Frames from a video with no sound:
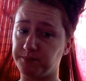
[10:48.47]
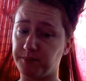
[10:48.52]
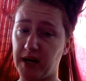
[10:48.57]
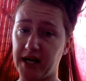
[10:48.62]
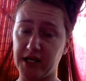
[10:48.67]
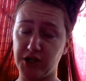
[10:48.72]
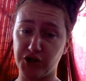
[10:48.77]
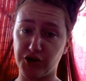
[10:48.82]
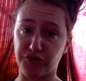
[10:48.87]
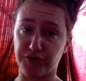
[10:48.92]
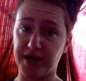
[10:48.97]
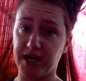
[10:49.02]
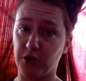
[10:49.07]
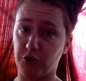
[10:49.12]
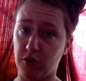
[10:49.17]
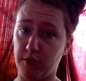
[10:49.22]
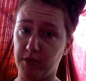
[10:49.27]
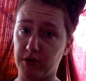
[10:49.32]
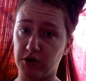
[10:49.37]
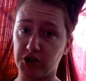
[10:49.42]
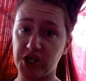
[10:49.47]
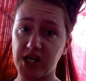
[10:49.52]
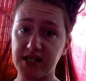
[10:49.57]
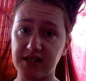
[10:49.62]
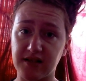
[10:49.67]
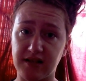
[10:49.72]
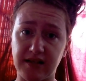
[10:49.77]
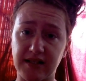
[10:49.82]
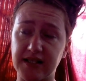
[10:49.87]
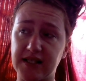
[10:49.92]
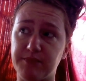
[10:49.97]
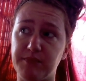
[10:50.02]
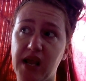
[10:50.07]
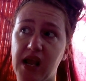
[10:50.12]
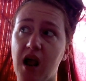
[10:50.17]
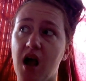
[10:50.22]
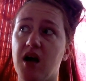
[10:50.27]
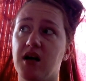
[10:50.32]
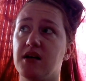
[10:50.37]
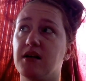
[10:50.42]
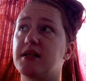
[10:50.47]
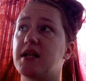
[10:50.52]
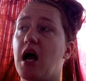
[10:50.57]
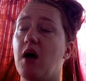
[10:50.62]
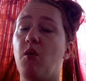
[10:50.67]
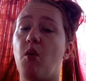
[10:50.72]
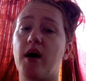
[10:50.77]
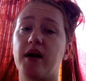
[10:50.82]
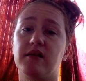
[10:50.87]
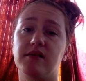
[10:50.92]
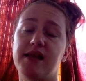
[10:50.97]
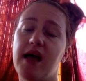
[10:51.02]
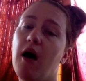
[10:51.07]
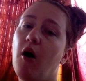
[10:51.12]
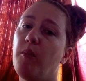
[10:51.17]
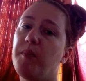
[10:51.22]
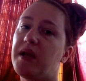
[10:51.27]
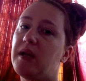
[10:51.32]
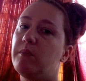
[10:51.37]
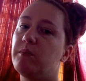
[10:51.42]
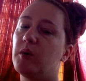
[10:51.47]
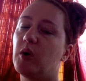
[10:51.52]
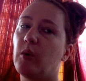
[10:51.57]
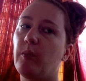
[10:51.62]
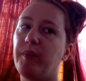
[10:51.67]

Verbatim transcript: my degree in criminal justice because I wanted to help people.